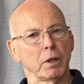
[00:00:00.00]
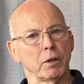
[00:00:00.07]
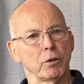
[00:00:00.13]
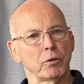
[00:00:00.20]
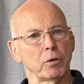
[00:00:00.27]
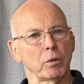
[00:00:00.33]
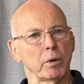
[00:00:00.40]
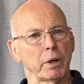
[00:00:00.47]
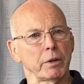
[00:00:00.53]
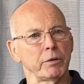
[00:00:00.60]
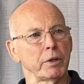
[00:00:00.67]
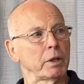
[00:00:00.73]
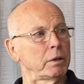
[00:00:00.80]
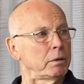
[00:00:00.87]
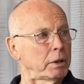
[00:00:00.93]
So I
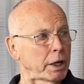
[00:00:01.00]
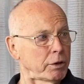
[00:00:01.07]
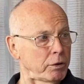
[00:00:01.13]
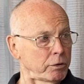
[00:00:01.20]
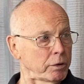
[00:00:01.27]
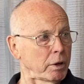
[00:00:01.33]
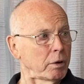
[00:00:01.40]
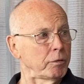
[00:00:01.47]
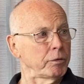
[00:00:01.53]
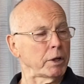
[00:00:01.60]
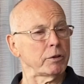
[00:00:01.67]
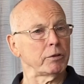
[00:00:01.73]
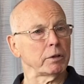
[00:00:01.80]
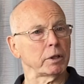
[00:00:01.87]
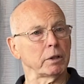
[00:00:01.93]
said, like yourself, I
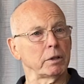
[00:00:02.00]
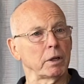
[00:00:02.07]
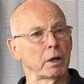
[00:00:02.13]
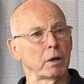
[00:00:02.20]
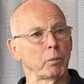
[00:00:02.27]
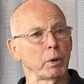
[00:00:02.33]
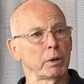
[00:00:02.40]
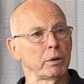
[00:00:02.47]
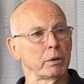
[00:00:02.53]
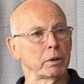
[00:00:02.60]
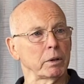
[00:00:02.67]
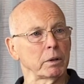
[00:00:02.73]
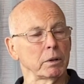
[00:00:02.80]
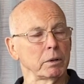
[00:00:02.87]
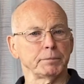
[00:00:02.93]
went to
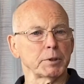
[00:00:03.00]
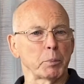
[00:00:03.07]
the